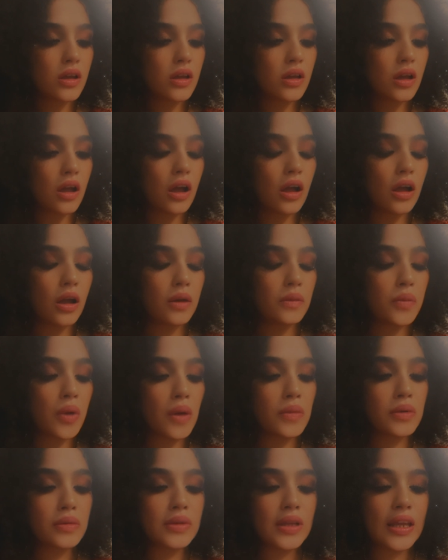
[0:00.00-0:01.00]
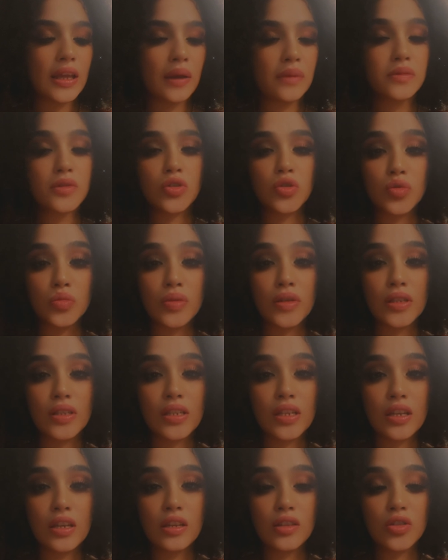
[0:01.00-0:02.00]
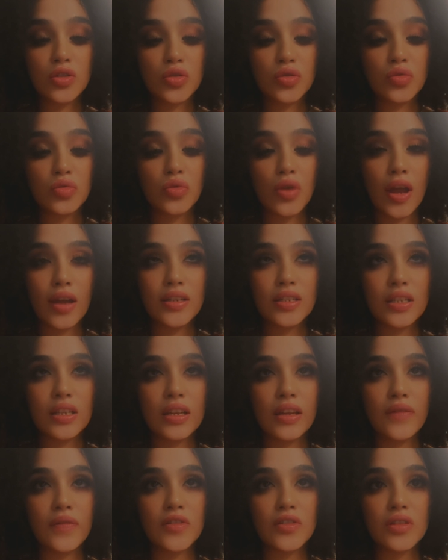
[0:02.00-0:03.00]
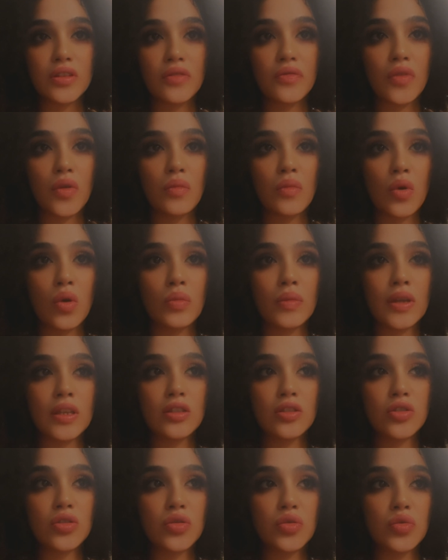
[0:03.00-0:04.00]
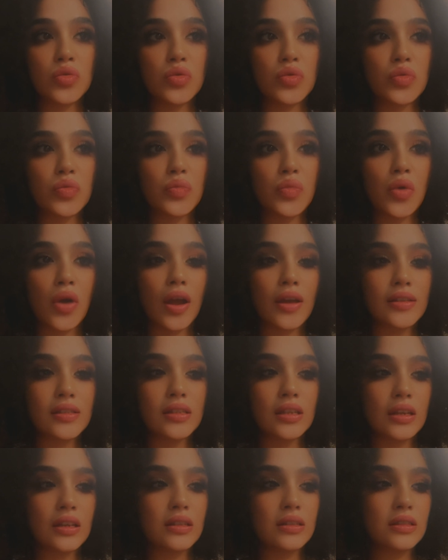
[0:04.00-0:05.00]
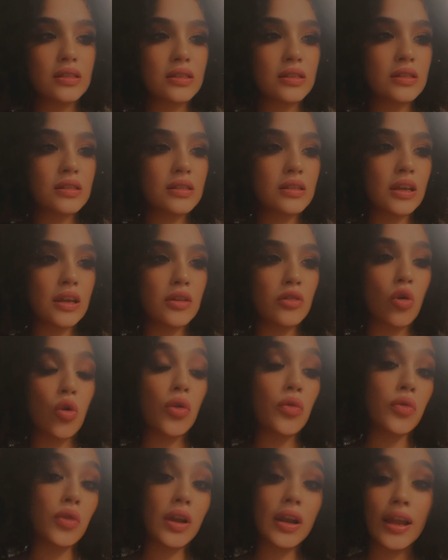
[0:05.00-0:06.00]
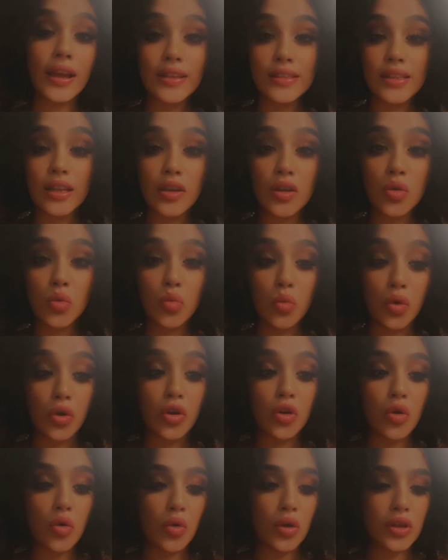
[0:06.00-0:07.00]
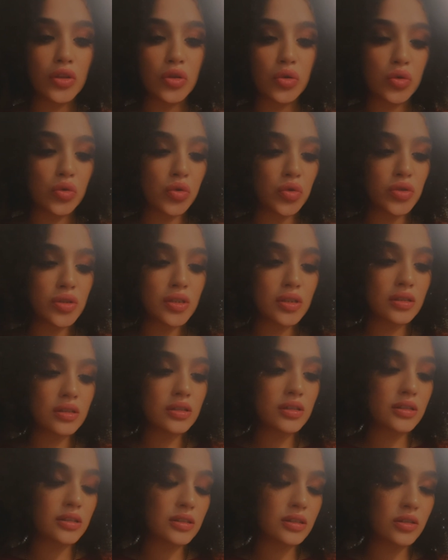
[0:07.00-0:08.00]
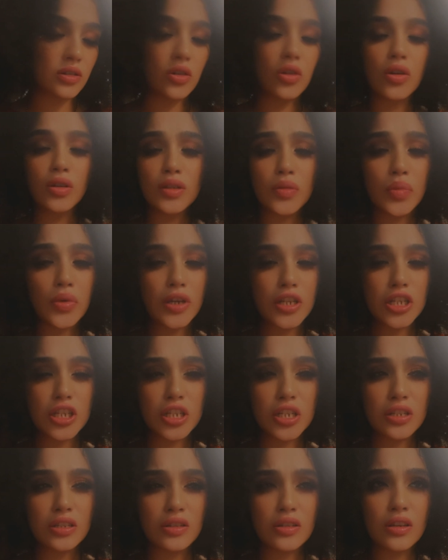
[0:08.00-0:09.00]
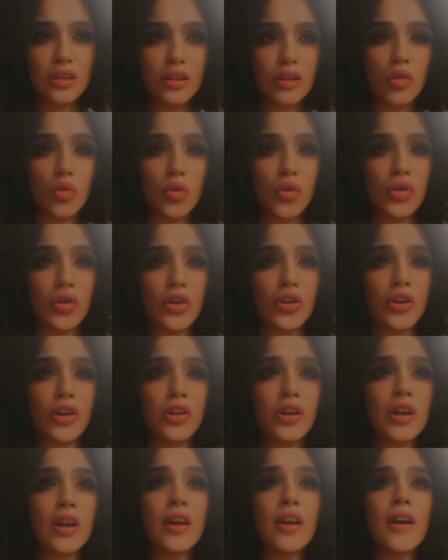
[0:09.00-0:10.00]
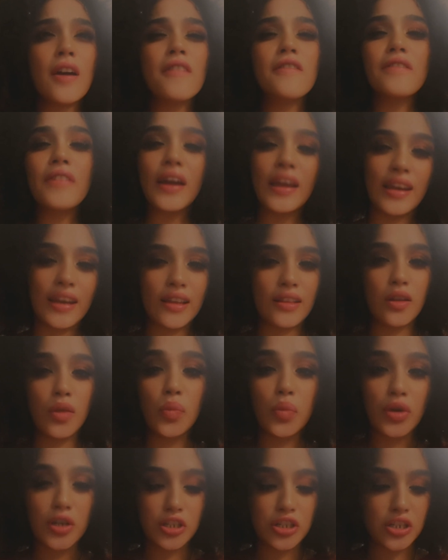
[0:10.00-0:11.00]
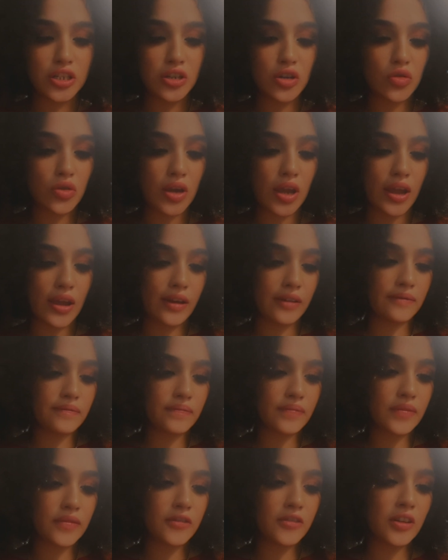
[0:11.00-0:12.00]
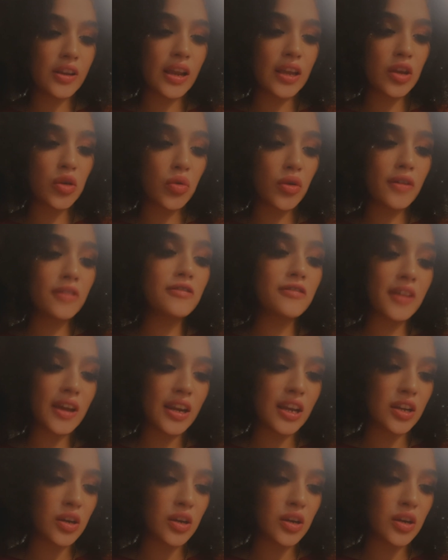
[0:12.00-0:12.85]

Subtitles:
probably kept too busy to actually give yourself a moment to process and or realize that you were going through, depression or fighting depression. Okay, I feel like you were fighting